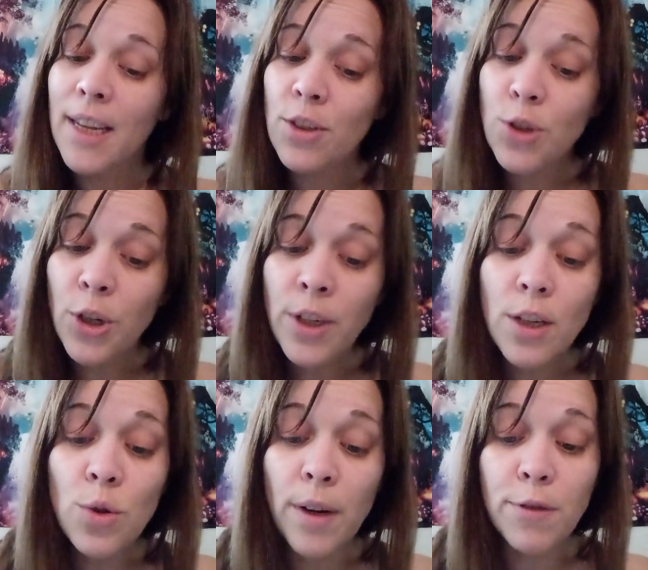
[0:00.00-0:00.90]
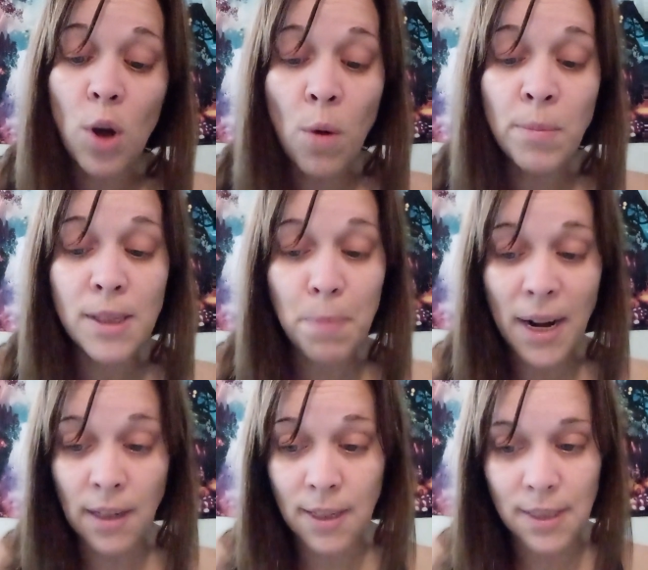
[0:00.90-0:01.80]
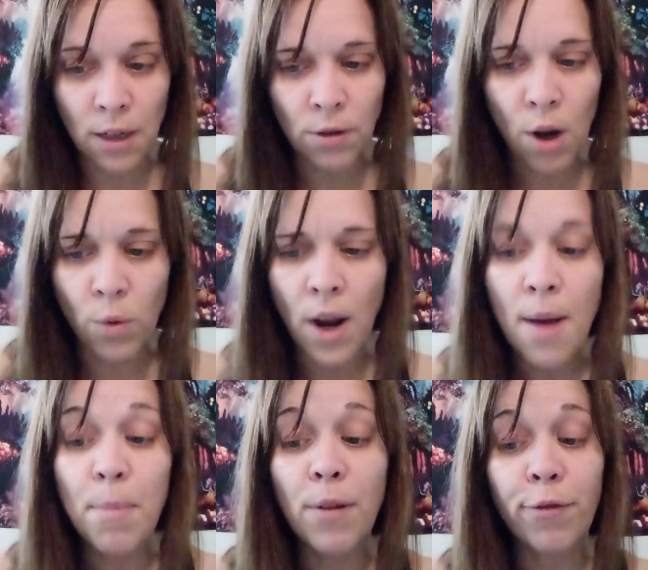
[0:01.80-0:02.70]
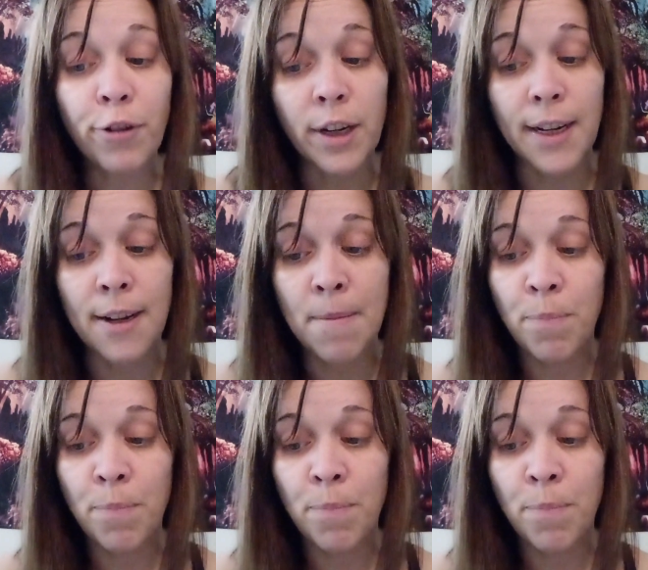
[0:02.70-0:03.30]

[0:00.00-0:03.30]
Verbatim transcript: he is turned adrift, homeless, penniless, and alone, but free.